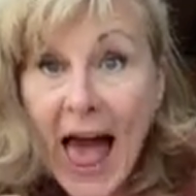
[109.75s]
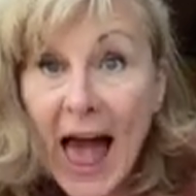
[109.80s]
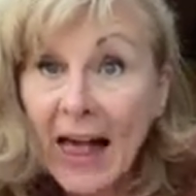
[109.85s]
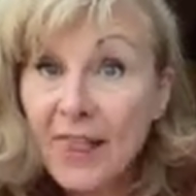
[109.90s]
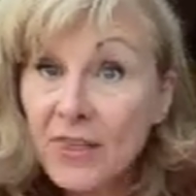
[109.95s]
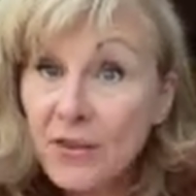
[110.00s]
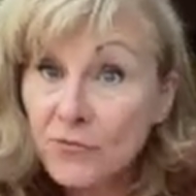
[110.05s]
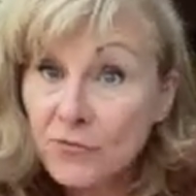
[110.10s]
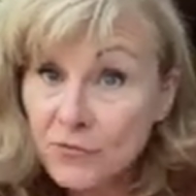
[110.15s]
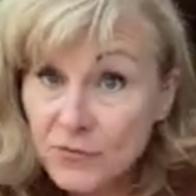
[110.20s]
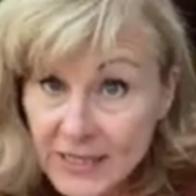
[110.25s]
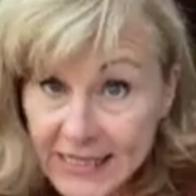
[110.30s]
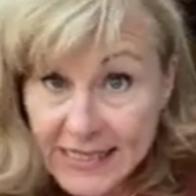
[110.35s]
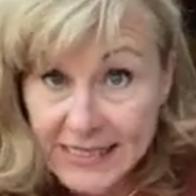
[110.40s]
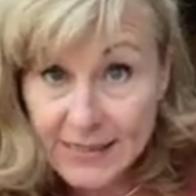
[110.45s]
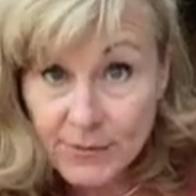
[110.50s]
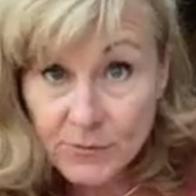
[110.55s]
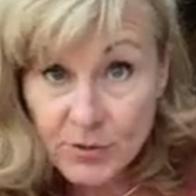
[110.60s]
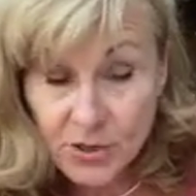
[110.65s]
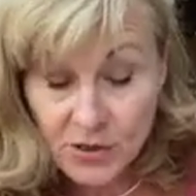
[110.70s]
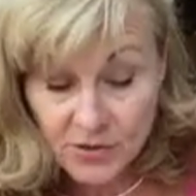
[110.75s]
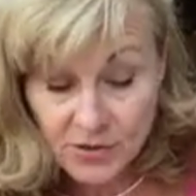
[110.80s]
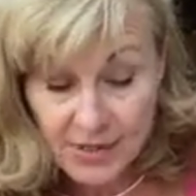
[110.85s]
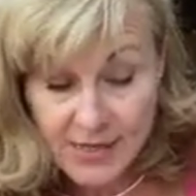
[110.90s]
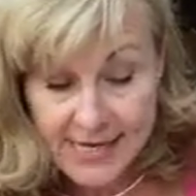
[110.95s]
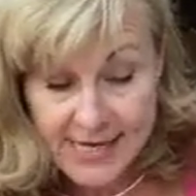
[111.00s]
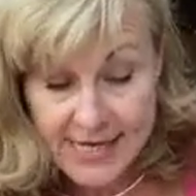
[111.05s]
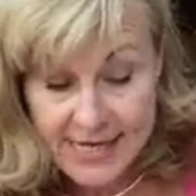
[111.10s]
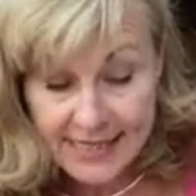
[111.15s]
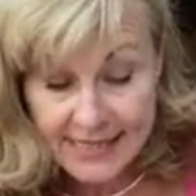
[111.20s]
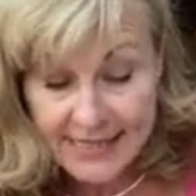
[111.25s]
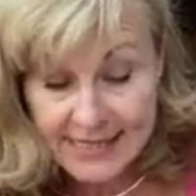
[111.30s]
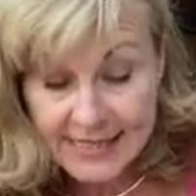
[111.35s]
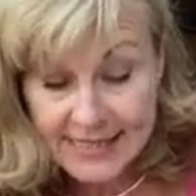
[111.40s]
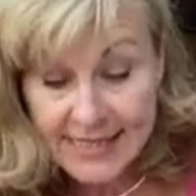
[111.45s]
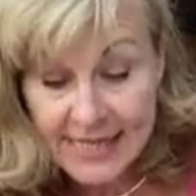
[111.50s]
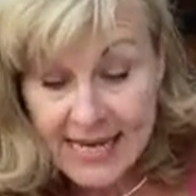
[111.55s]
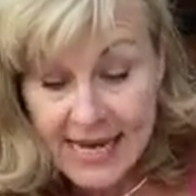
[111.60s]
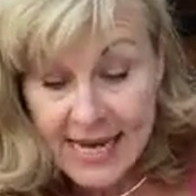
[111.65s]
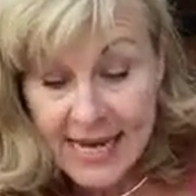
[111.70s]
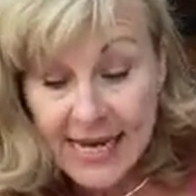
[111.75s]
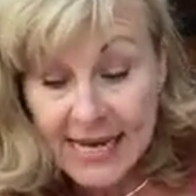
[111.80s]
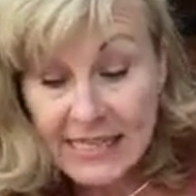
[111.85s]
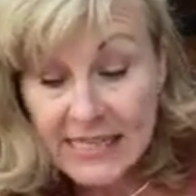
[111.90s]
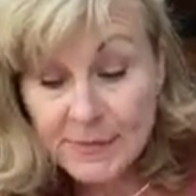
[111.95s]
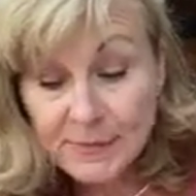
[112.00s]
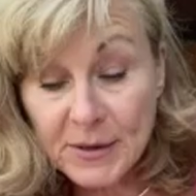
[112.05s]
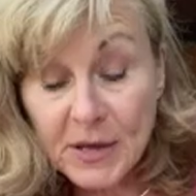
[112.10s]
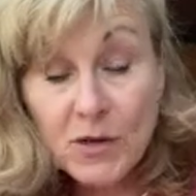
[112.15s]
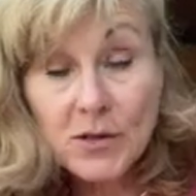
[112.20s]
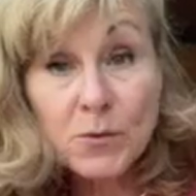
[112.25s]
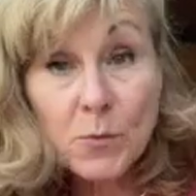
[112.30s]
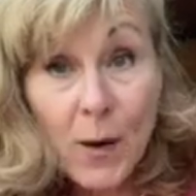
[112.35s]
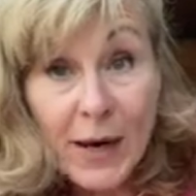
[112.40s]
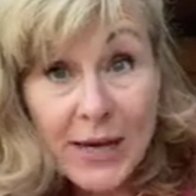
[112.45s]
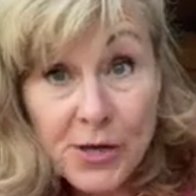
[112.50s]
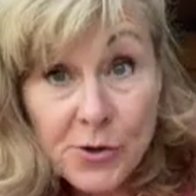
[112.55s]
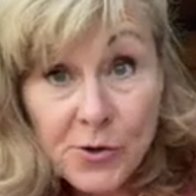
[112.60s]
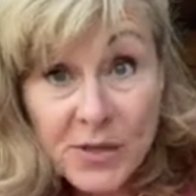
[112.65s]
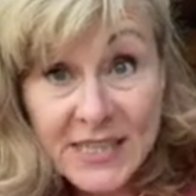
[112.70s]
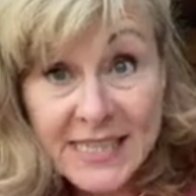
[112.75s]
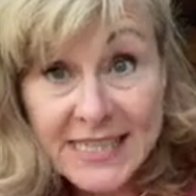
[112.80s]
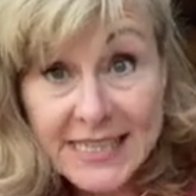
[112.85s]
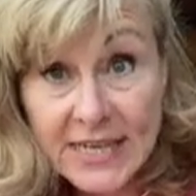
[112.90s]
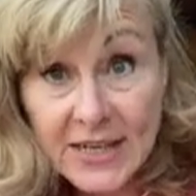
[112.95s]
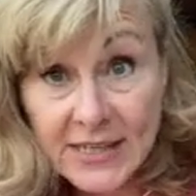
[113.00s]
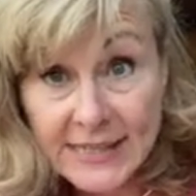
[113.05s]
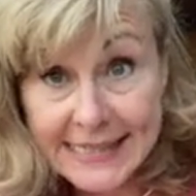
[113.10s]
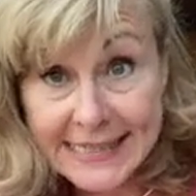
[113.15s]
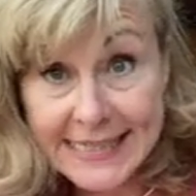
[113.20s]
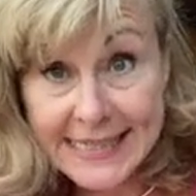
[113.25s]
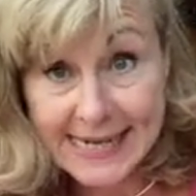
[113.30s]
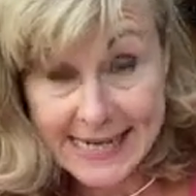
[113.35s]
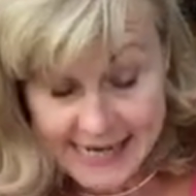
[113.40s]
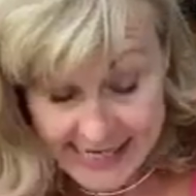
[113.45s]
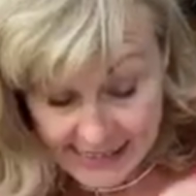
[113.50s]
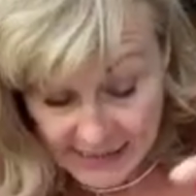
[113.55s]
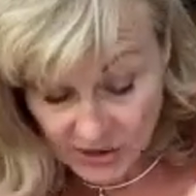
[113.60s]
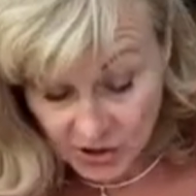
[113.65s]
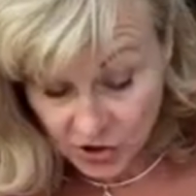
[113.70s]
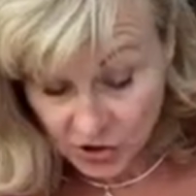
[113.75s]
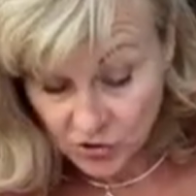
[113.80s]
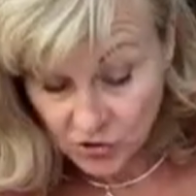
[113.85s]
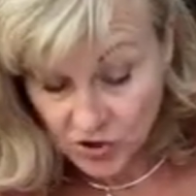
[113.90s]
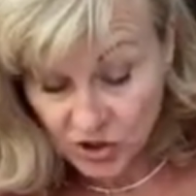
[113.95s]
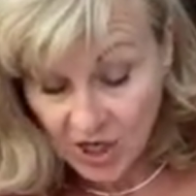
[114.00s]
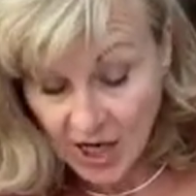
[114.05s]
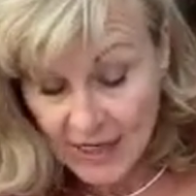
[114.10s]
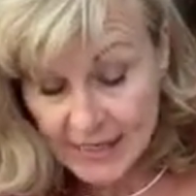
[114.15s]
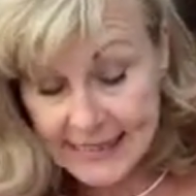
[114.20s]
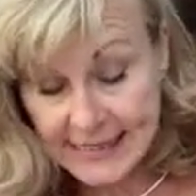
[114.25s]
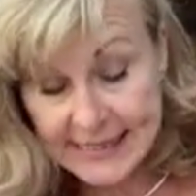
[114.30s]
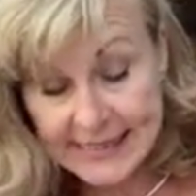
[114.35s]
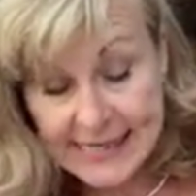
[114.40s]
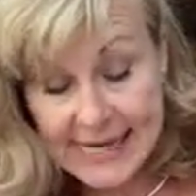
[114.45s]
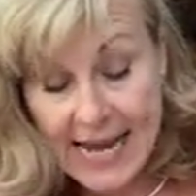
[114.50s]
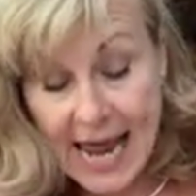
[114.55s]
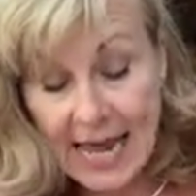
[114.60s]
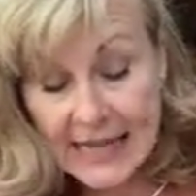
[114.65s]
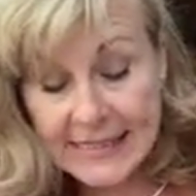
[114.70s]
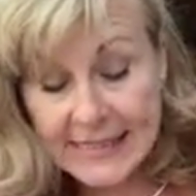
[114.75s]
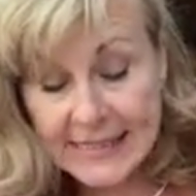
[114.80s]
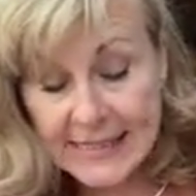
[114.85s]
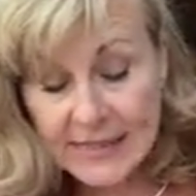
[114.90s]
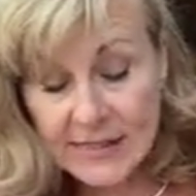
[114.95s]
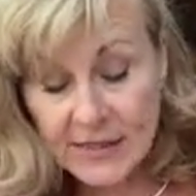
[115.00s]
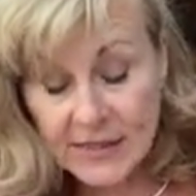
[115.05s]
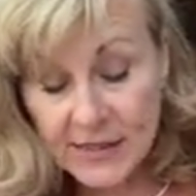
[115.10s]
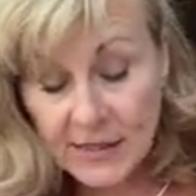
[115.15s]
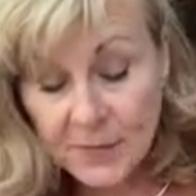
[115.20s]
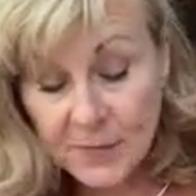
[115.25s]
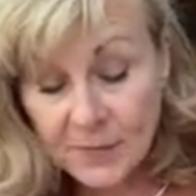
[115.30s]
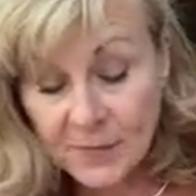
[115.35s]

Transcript: And the reason we're doing this is because when you insert it into your Chinese lantern,